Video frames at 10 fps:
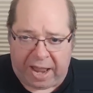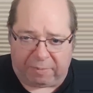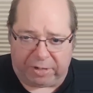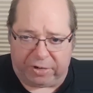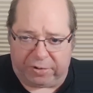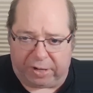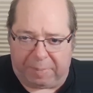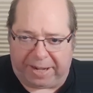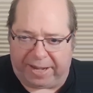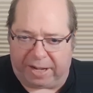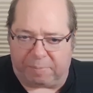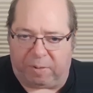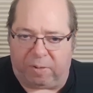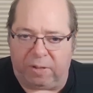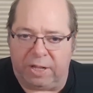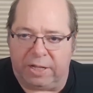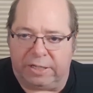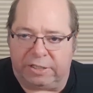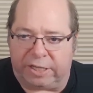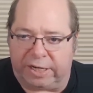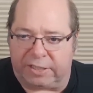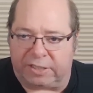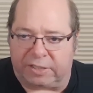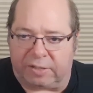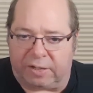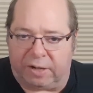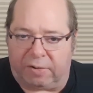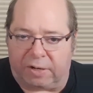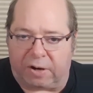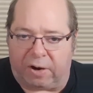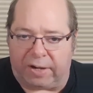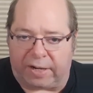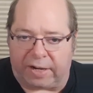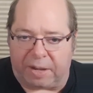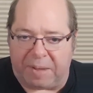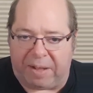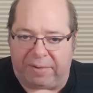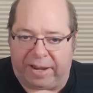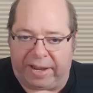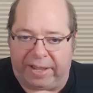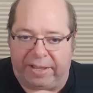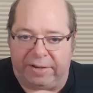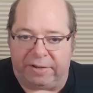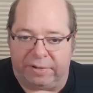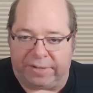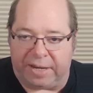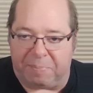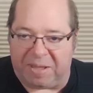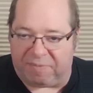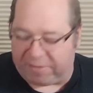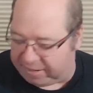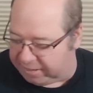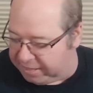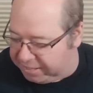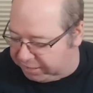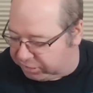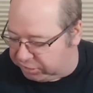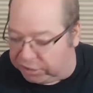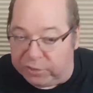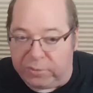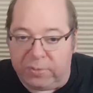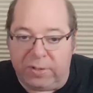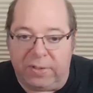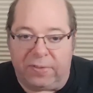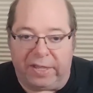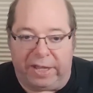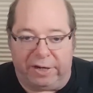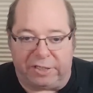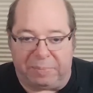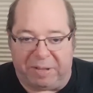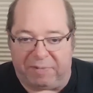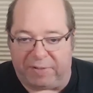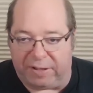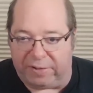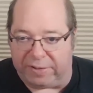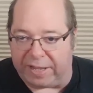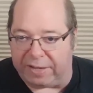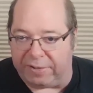when you're doing your magnetic pull, she is, a card that could come out and you get a benefit in addition to the energy benefit that you